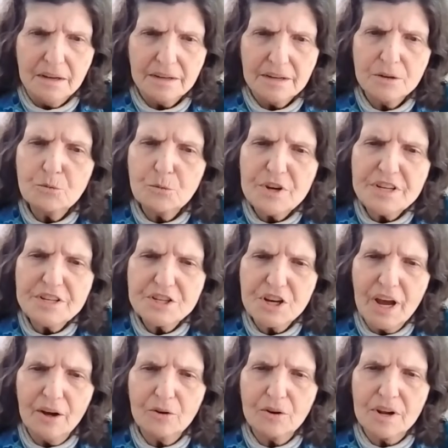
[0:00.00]
can reach
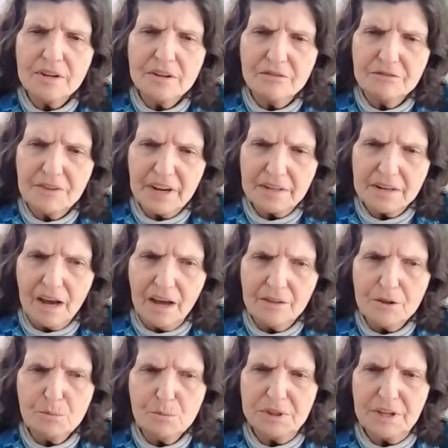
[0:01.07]
out and affect
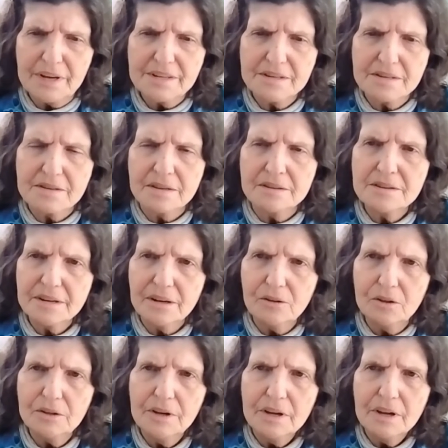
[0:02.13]
other places
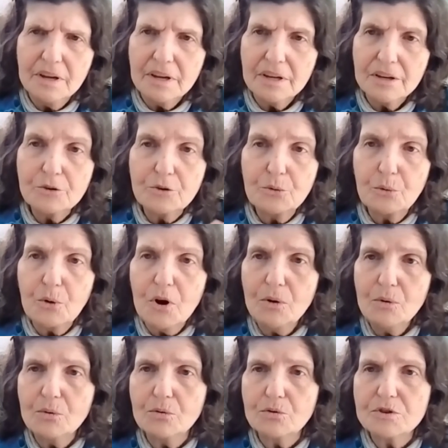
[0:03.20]
until it
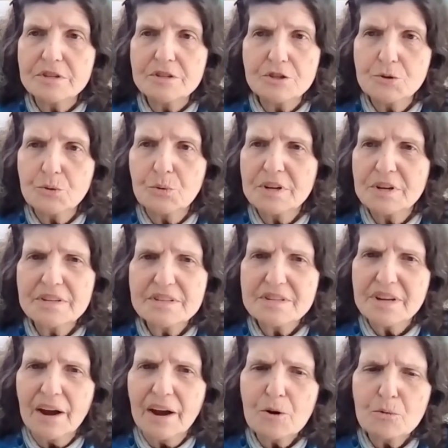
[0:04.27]
grows into an
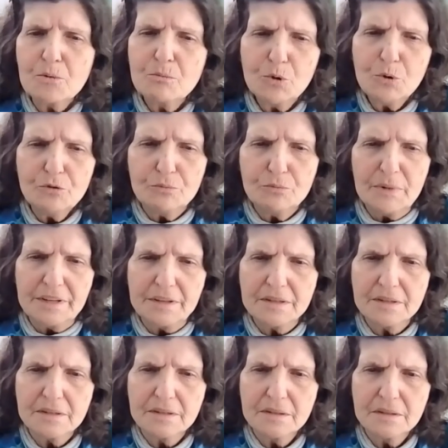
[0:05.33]
entire movement.